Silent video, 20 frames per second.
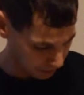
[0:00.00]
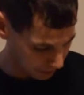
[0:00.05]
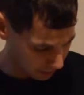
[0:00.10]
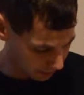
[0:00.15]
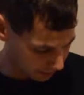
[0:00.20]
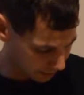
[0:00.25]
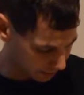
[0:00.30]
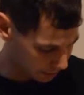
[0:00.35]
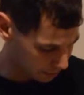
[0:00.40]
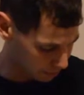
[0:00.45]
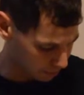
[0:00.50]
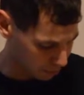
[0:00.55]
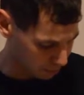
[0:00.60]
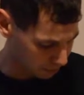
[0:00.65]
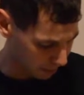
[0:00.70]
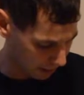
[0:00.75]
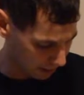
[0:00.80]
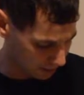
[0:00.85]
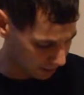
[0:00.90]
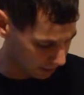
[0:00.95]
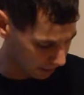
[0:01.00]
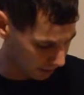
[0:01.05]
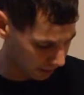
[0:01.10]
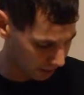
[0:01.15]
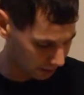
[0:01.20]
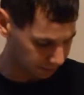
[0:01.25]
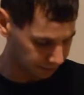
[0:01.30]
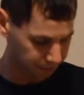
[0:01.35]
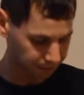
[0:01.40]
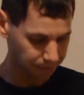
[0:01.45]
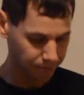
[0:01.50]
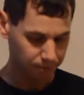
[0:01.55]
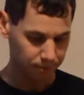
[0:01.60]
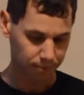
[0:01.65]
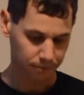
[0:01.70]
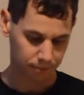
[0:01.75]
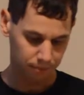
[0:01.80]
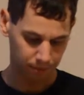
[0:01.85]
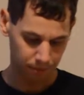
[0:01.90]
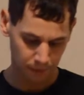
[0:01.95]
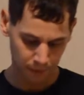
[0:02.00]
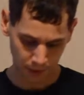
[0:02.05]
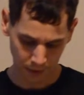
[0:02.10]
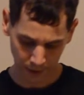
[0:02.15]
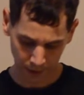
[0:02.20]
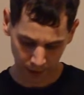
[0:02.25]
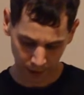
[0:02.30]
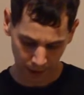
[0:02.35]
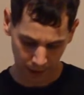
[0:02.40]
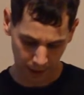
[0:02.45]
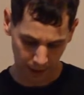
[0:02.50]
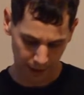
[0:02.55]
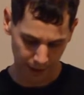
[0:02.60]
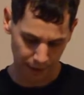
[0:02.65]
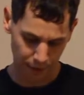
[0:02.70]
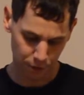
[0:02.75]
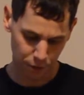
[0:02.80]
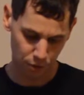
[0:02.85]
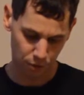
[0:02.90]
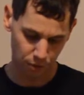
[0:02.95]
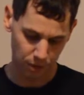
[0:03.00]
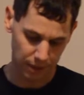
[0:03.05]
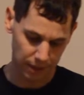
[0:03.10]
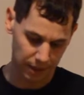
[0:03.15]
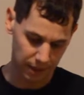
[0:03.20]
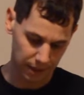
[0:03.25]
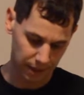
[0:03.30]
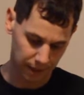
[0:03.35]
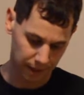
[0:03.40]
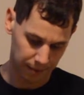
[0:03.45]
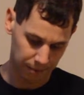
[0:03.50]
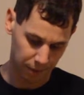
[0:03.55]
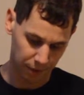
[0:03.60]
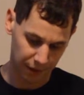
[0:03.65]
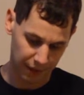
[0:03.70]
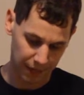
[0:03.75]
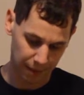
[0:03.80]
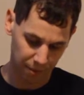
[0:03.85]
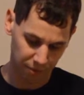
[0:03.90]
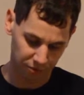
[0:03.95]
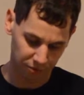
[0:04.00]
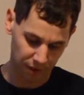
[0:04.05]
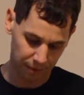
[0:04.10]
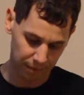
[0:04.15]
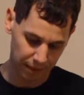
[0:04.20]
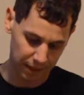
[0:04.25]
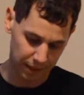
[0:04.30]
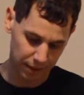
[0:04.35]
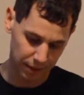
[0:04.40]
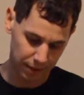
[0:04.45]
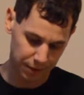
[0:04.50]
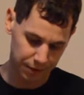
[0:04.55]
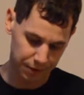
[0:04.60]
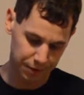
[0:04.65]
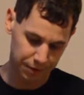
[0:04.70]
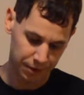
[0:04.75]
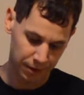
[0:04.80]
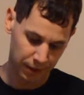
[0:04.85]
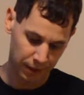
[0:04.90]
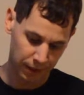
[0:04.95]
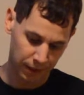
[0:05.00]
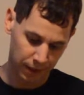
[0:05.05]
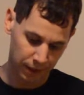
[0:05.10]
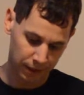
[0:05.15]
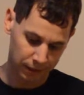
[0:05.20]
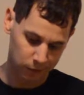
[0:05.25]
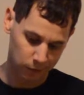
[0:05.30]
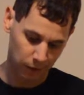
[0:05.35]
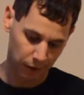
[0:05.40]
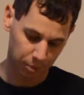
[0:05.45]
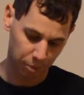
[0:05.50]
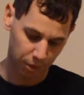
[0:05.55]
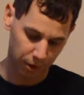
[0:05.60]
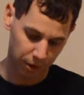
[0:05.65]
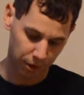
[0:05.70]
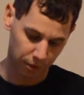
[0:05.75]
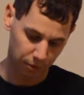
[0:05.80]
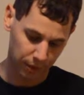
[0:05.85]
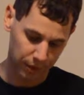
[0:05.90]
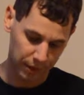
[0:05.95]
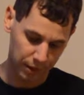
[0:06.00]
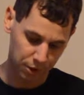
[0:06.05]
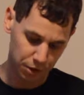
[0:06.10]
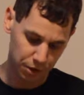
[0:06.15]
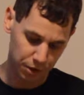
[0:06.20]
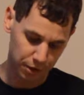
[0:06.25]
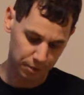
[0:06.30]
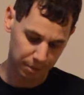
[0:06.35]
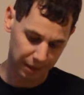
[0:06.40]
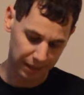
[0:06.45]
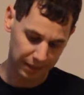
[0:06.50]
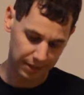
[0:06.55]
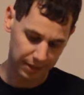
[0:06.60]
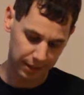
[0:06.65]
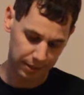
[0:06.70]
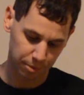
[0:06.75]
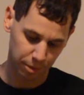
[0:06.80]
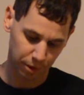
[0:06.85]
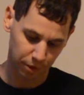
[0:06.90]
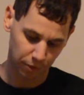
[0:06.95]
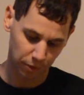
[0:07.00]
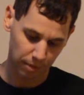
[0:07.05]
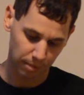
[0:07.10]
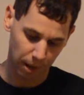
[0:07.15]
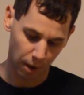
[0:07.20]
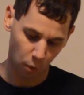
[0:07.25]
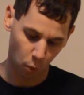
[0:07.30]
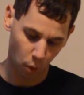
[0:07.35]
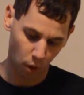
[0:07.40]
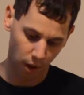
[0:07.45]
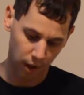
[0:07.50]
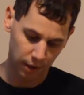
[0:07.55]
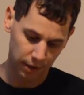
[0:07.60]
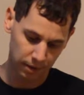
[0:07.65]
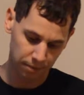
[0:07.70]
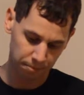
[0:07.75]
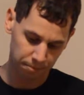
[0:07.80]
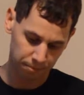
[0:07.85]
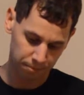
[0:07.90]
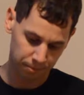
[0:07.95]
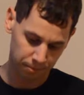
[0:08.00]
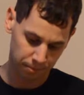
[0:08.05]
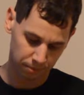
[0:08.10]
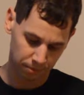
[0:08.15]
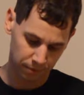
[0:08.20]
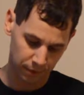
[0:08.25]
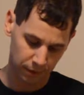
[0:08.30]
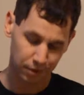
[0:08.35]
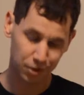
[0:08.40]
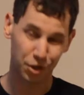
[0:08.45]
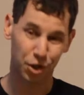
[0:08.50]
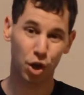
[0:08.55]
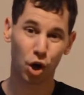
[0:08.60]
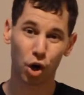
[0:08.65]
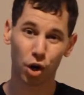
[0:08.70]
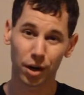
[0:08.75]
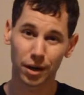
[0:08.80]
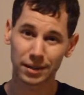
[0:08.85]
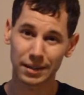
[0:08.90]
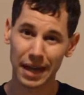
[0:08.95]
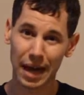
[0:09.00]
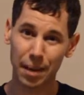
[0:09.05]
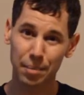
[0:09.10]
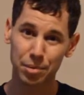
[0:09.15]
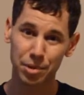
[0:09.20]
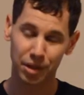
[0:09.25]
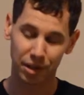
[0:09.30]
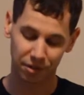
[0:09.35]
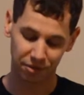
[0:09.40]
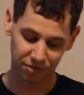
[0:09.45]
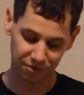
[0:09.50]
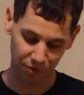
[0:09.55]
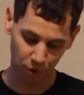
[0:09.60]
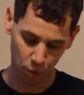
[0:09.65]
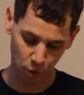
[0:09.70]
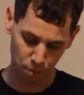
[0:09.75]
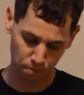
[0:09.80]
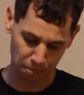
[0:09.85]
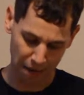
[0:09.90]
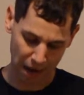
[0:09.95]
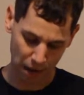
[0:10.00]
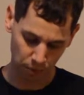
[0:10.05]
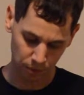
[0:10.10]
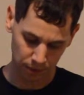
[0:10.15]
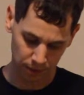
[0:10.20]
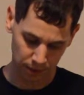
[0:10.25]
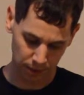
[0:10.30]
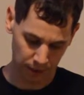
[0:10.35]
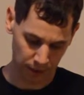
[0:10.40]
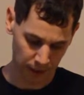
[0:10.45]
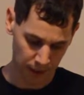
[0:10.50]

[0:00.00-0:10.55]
And then some specs on it. You do need, well, the camera frame right here is 12.3 inches by 6.3 by 1. There's a car adapter and a phone mount.